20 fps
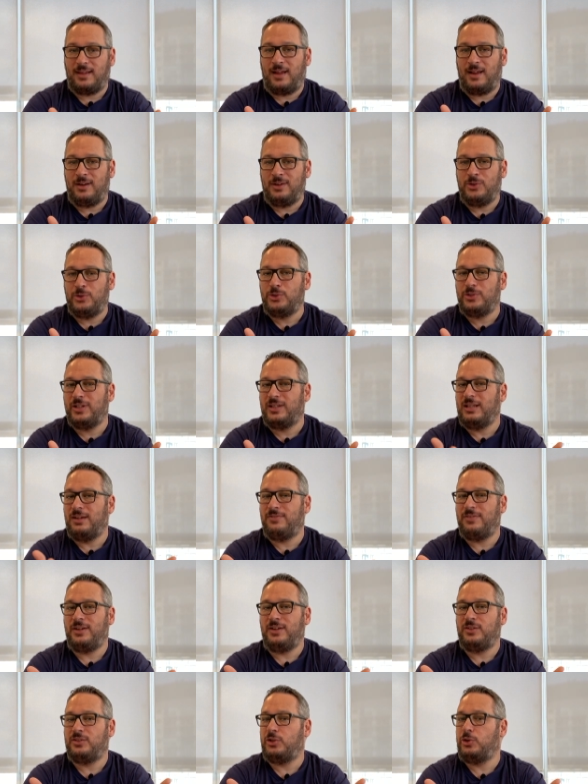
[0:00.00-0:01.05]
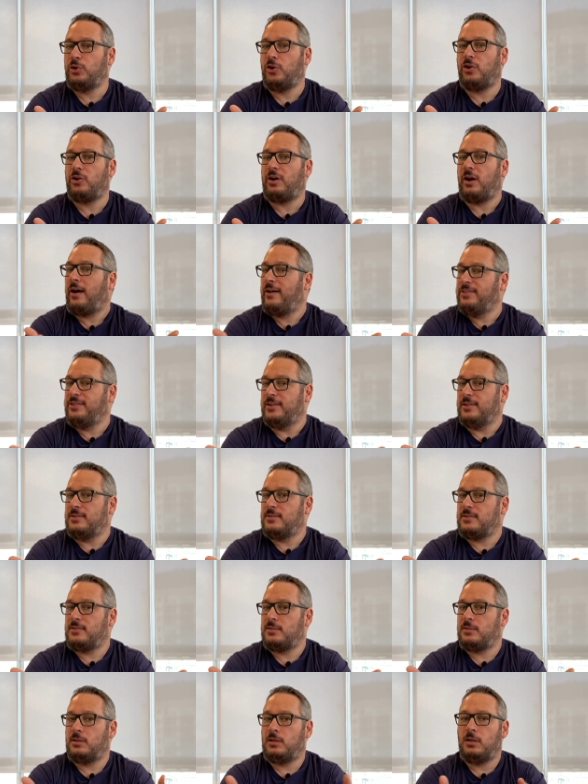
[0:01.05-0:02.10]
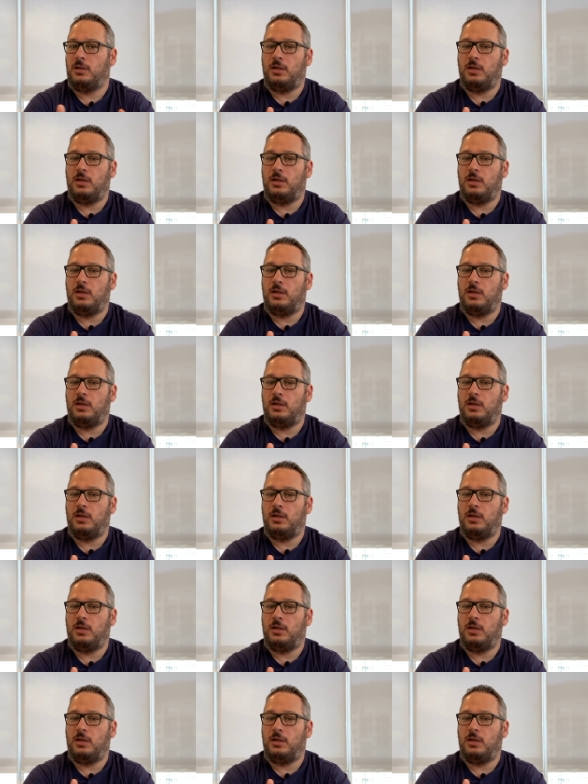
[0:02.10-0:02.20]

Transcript: are you delivering to your audience?